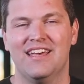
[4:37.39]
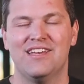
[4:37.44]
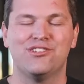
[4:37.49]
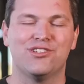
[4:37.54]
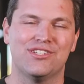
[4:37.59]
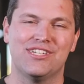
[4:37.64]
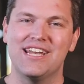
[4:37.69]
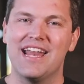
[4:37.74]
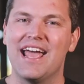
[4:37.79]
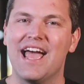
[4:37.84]

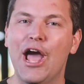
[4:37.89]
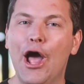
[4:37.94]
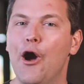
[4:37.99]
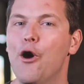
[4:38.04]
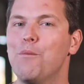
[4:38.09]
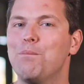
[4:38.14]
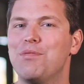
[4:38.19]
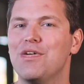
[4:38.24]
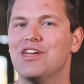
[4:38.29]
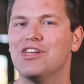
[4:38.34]
So, today, I
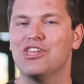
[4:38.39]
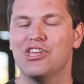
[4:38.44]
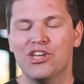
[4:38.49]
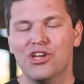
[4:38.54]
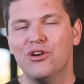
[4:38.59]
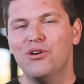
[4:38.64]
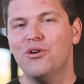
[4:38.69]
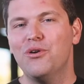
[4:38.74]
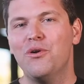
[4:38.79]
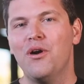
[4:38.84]
hope that
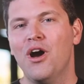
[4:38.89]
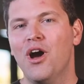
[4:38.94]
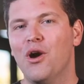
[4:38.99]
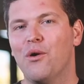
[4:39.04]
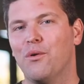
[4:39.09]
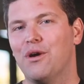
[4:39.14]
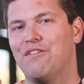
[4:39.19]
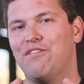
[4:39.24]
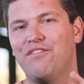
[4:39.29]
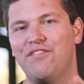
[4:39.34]
you
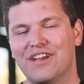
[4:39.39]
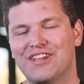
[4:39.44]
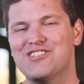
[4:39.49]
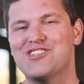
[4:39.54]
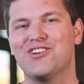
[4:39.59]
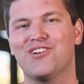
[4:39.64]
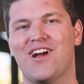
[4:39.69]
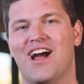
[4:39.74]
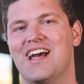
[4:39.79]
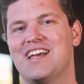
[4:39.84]
would
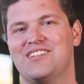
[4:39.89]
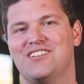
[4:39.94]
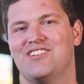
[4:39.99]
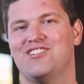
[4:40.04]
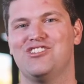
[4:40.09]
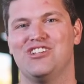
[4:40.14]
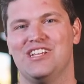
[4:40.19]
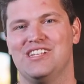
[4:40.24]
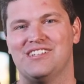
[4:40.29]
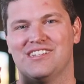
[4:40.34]
fix your eyes
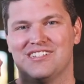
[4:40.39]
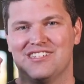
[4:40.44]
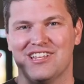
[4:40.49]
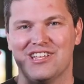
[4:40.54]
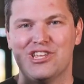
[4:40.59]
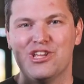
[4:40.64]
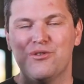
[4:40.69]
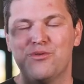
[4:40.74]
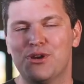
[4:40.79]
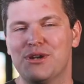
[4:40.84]
on Jesus,
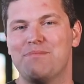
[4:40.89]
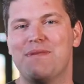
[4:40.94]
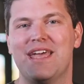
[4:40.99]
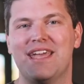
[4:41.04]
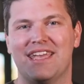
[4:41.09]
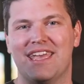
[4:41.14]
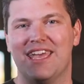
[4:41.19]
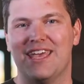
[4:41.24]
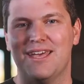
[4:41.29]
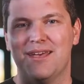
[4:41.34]
that you would
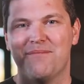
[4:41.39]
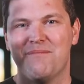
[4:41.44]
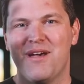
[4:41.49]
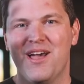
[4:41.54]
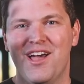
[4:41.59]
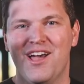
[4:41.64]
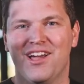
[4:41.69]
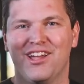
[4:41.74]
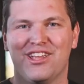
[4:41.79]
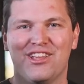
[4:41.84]
make him
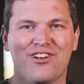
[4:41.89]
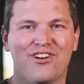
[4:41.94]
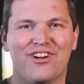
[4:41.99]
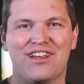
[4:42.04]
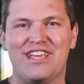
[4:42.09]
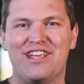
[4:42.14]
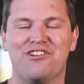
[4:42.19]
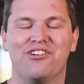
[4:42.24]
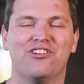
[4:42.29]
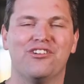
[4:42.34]
your
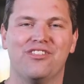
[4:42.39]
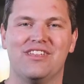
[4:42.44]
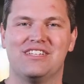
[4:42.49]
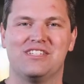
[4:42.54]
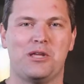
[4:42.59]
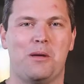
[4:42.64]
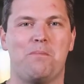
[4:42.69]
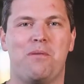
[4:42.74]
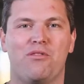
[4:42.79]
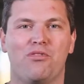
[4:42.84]
hero
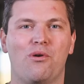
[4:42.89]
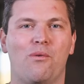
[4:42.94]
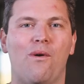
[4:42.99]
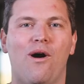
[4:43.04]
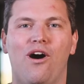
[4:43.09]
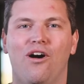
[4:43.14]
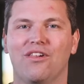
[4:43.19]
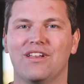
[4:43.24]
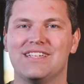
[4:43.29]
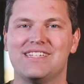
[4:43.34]
that's up on the
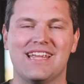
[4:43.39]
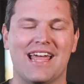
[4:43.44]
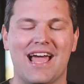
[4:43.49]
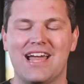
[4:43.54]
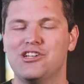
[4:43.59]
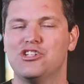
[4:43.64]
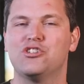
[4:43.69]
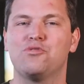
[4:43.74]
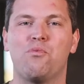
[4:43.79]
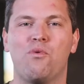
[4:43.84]
wall and say,
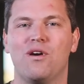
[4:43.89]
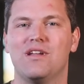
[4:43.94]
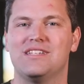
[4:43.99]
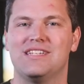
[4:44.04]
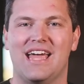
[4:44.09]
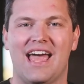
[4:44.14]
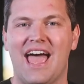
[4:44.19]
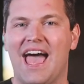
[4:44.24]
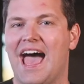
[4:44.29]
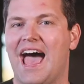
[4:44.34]
I just want
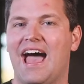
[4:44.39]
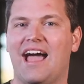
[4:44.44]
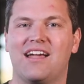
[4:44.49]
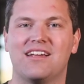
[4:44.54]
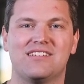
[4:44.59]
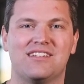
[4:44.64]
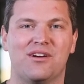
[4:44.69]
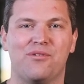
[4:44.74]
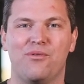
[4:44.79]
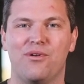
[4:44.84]
to
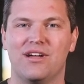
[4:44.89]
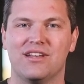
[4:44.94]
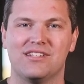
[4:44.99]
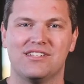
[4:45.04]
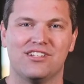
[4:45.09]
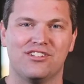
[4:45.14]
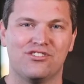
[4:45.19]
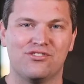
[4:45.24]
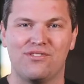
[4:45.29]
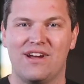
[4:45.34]
act, I want
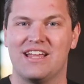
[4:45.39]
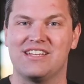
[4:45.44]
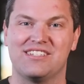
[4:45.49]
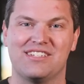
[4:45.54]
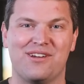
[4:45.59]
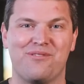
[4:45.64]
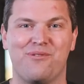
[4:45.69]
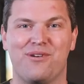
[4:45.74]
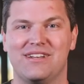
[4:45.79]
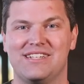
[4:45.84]
to
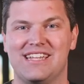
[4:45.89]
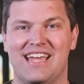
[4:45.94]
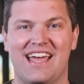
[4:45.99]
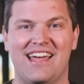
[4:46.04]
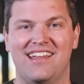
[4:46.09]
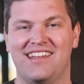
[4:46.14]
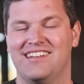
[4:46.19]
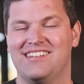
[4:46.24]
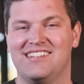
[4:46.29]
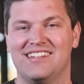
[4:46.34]
dress, I want to, uh,